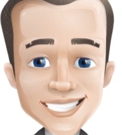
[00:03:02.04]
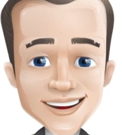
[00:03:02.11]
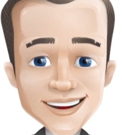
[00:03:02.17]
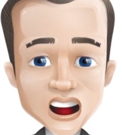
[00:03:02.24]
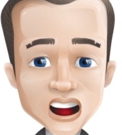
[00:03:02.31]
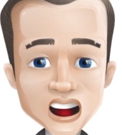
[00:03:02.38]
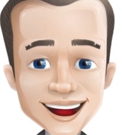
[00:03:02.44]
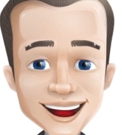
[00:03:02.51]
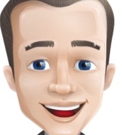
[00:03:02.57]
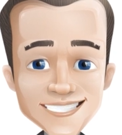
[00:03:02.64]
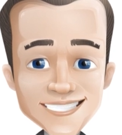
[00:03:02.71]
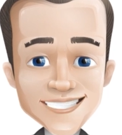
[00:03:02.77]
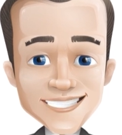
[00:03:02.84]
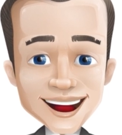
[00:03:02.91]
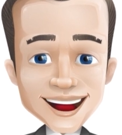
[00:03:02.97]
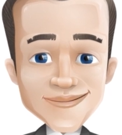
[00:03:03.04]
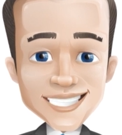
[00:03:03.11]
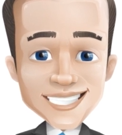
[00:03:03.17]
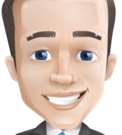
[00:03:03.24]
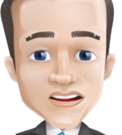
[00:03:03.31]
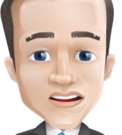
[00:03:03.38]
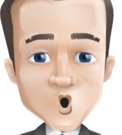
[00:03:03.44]
utilize tick
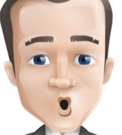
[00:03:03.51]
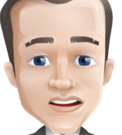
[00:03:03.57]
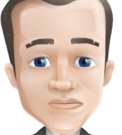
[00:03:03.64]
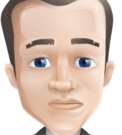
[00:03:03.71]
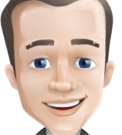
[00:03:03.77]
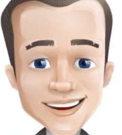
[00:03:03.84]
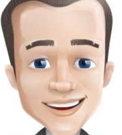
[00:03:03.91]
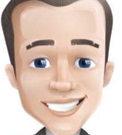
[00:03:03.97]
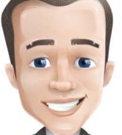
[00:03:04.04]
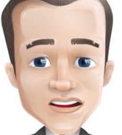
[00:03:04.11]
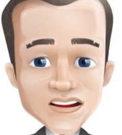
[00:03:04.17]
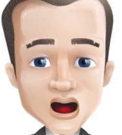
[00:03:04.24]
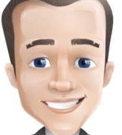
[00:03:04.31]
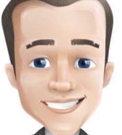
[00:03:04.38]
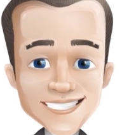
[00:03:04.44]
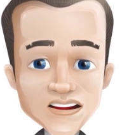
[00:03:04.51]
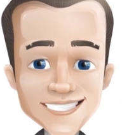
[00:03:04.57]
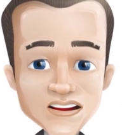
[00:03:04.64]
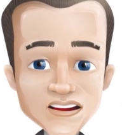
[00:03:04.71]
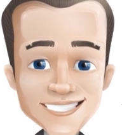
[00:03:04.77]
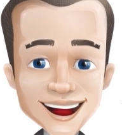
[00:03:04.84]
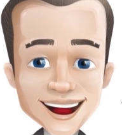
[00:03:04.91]
or one minute charts since
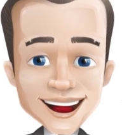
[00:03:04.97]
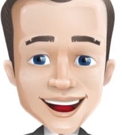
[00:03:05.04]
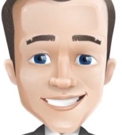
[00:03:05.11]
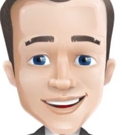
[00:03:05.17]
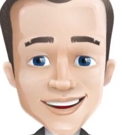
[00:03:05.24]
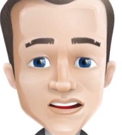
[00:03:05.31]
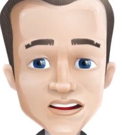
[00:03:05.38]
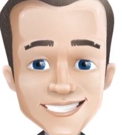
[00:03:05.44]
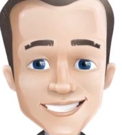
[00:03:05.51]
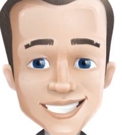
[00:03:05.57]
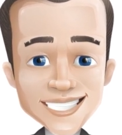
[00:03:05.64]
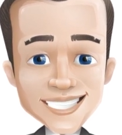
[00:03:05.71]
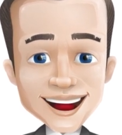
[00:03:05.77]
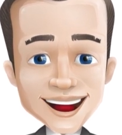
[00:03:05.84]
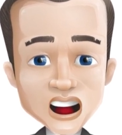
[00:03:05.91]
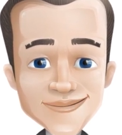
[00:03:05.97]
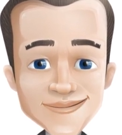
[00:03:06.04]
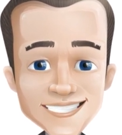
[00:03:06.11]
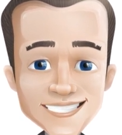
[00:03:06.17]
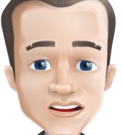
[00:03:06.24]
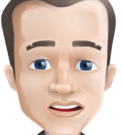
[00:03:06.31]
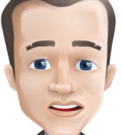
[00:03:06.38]
the time frame is small
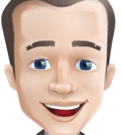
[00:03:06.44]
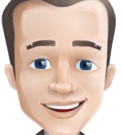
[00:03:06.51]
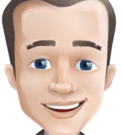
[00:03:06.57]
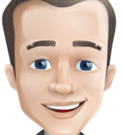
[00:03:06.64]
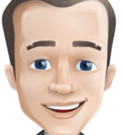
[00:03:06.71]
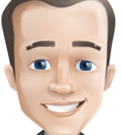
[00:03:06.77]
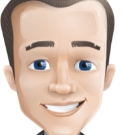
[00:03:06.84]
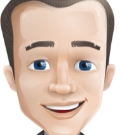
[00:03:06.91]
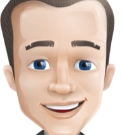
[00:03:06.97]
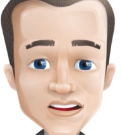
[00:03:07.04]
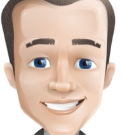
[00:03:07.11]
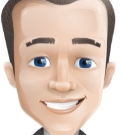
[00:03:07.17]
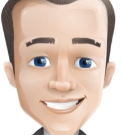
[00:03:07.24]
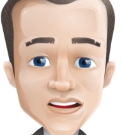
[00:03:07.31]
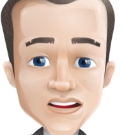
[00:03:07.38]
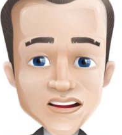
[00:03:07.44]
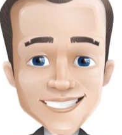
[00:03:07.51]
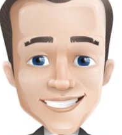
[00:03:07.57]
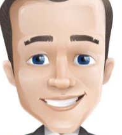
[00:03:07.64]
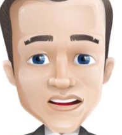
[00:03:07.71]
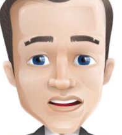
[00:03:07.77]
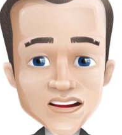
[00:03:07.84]
and they need to see the setups
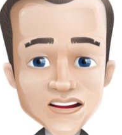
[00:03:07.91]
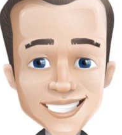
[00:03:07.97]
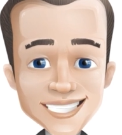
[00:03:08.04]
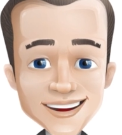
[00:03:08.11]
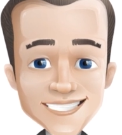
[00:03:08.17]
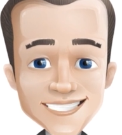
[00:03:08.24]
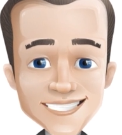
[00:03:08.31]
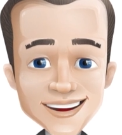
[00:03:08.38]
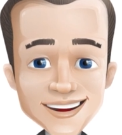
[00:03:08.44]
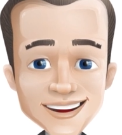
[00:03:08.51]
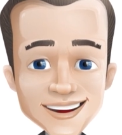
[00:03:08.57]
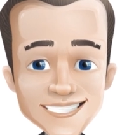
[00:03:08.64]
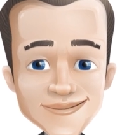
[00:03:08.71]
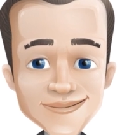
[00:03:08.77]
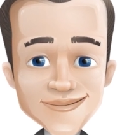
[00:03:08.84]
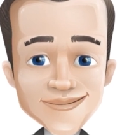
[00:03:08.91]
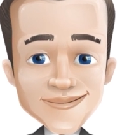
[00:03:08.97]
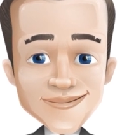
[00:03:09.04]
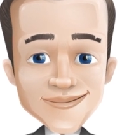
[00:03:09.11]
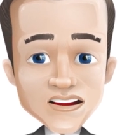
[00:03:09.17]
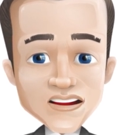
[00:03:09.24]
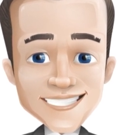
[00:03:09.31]
as they take shape
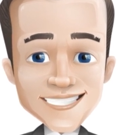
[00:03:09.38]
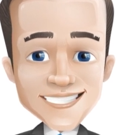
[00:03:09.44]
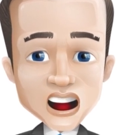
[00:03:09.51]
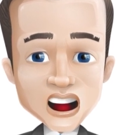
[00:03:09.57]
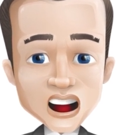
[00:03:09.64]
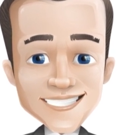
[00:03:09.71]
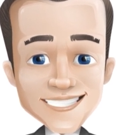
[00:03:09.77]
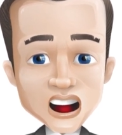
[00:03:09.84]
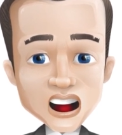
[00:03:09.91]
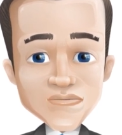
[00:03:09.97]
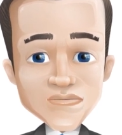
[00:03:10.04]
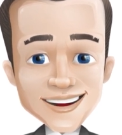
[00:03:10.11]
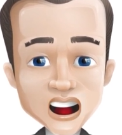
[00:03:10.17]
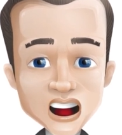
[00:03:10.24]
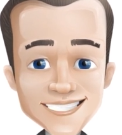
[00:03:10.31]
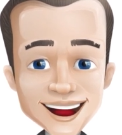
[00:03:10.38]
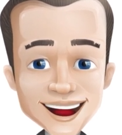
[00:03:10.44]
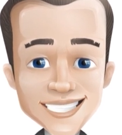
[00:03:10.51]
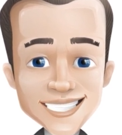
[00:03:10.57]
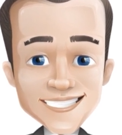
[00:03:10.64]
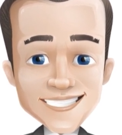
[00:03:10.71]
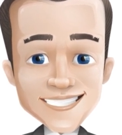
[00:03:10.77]
as close to real
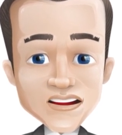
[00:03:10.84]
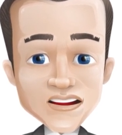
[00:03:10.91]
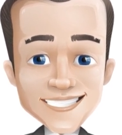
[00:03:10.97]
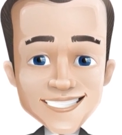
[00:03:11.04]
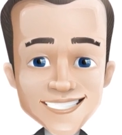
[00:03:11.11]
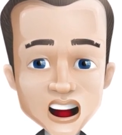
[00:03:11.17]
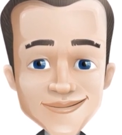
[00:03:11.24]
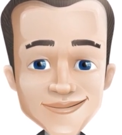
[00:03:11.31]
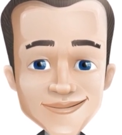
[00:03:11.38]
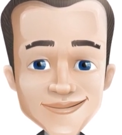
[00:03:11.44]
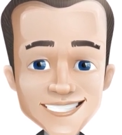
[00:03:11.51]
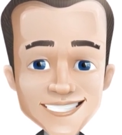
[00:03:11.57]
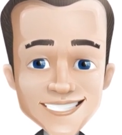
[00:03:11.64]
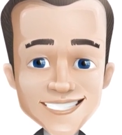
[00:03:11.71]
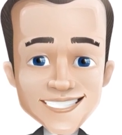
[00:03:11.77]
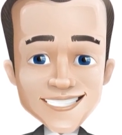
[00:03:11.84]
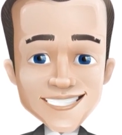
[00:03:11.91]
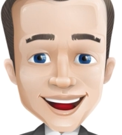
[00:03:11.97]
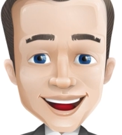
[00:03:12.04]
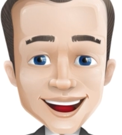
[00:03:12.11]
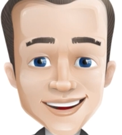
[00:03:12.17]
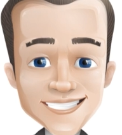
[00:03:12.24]
time as possible,
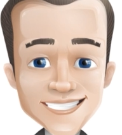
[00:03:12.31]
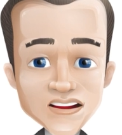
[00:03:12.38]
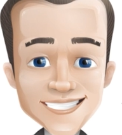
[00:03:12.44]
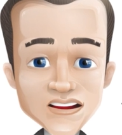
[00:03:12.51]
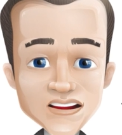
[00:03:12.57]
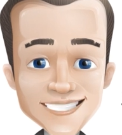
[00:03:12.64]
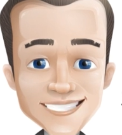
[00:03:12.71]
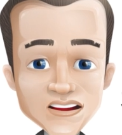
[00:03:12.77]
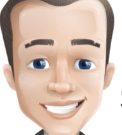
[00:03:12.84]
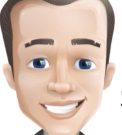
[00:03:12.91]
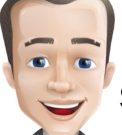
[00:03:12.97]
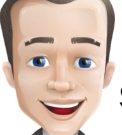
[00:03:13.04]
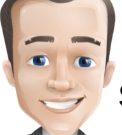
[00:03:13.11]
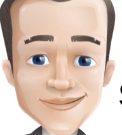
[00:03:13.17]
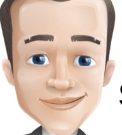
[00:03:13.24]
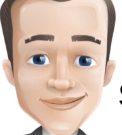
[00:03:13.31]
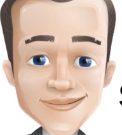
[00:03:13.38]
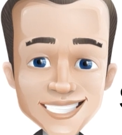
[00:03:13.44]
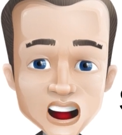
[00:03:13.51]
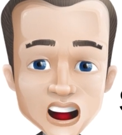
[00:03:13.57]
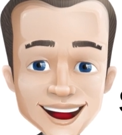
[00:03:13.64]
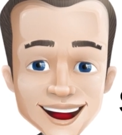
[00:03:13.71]
supporting systems such as
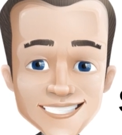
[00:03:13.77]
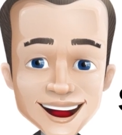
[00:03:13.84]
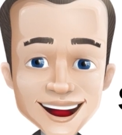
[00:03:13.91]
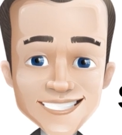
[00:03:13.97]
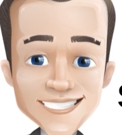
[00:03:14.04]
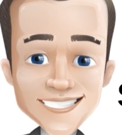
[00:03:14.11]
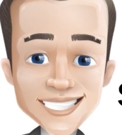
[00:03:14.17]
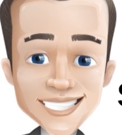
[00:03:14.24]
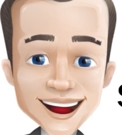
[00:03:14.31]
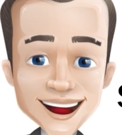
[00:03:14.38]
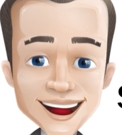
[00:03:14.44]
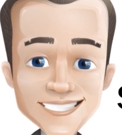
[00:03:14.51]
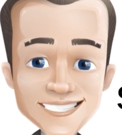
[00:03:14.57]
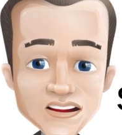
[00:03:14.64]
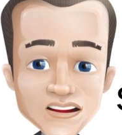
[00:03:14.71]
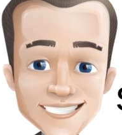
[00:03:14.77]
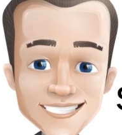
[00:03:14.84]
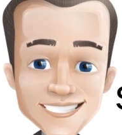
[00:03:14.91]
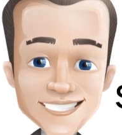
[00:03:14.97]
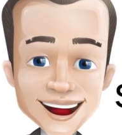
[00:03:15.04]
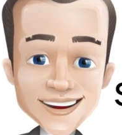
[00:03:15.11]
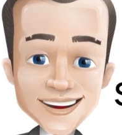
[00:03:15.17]
direct access
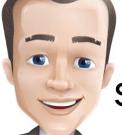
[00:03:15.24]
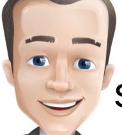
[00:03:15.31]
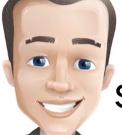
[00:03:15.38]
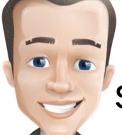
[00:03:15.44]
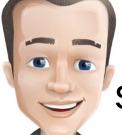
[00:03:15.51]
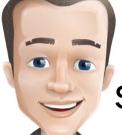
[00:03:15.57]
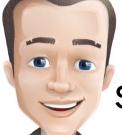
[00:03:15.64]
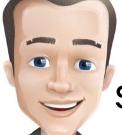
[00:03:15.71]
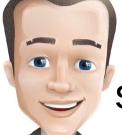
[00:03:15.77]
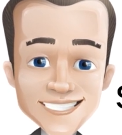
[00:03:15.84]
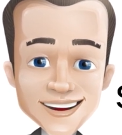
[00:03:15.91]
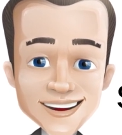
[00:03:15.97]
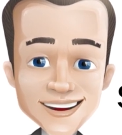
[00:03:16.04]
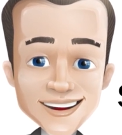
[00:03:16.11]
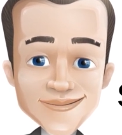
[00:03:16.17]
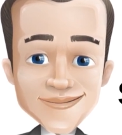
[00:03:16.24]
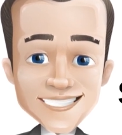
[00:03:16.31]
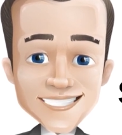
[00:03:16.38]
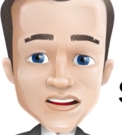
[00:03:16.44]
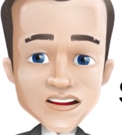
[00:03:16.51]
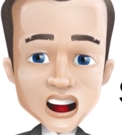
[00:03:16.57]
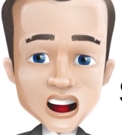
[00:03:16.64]
trading, DAT,
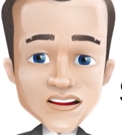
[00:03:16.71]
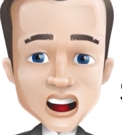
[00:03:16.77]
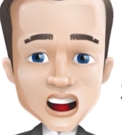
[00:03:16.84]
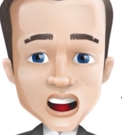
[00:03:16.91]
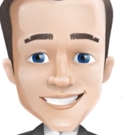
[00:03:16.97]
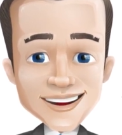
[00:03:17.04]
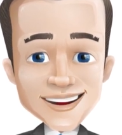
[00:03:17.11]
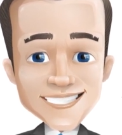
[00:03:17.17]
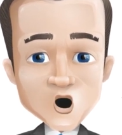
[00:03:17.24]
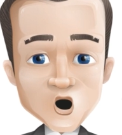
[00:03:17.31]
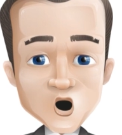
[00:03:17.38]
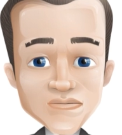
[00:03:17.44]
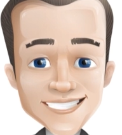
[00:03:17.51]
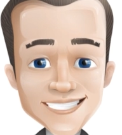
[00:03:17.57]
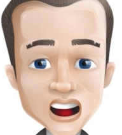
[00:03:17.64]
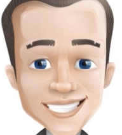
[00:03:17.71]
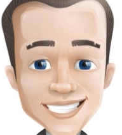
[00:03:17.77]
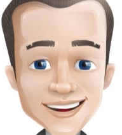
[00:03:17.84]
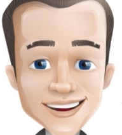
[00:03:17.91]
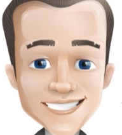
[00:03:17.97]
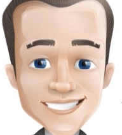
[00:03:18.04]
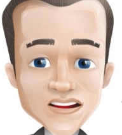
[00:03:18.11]
and level 2
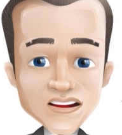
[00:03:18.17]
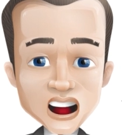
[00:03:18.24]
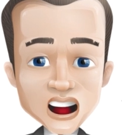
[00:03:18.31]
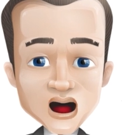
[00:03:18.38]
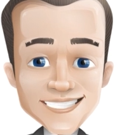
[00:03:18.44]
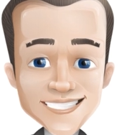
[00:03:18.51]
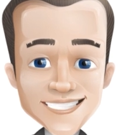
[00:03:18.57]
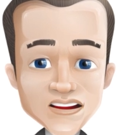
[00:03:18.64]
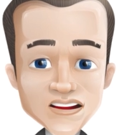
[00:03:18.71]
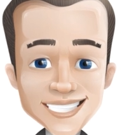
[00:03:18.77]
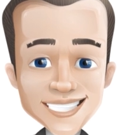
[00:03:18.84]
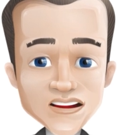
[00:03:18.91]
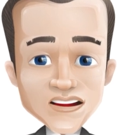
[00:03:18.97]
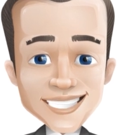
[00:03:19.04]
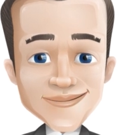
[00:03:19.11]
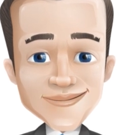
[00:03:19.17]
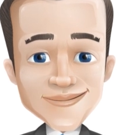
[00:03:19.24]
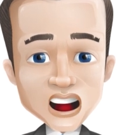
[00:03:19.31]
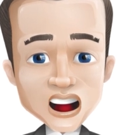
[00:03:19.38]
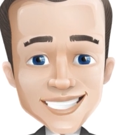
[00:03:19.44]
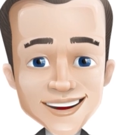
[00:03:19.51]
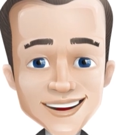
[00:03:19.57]
quotations are essential
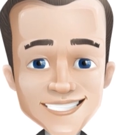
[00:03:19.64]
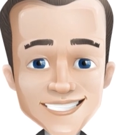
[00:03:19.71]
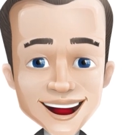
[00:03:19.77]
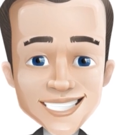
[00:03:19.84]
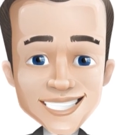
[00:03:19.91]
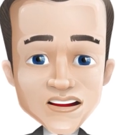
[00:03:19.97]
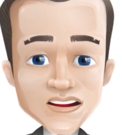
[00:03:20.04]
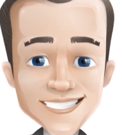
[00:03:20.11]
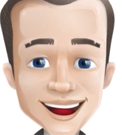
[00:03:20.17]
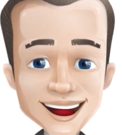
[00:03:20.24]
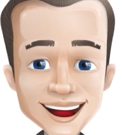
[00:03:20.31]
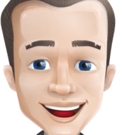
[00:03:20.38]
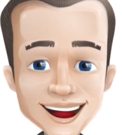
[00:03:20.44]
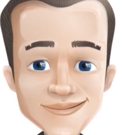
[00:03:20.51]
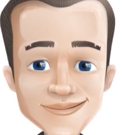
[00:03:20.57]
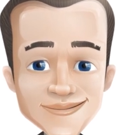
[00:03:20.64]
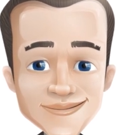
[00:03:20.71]
for this type of trading.